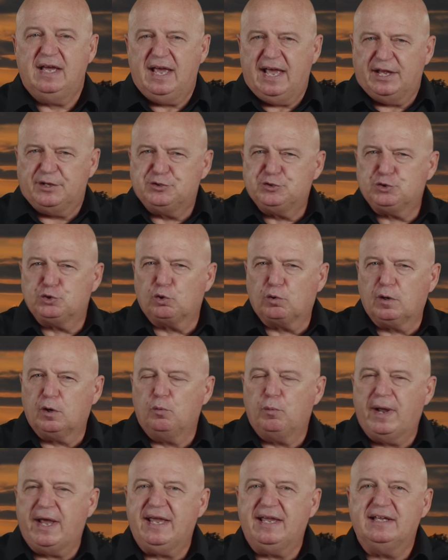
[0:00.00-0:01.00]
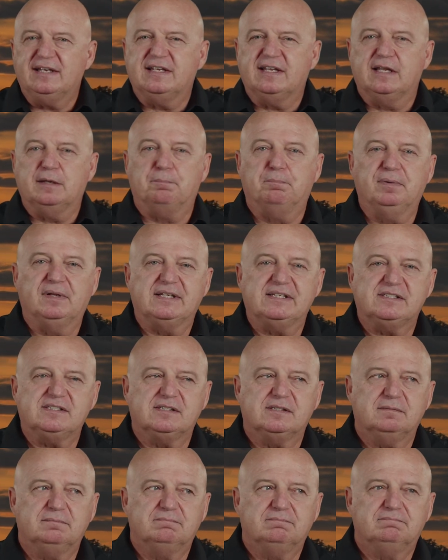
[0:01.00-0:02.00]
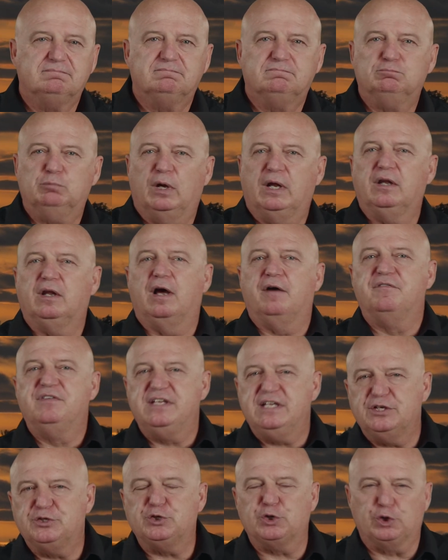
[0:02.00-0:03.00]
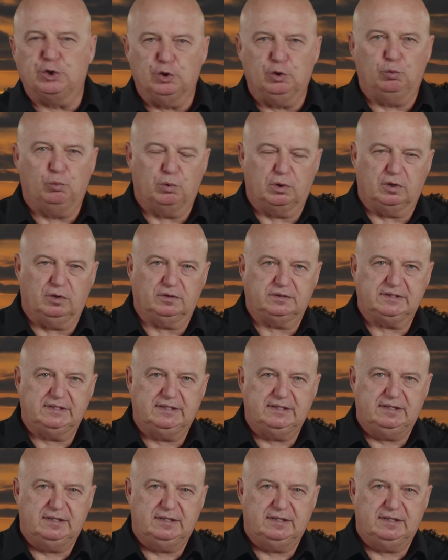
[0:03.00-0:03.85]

and soar away into the bliss, of the eternal world.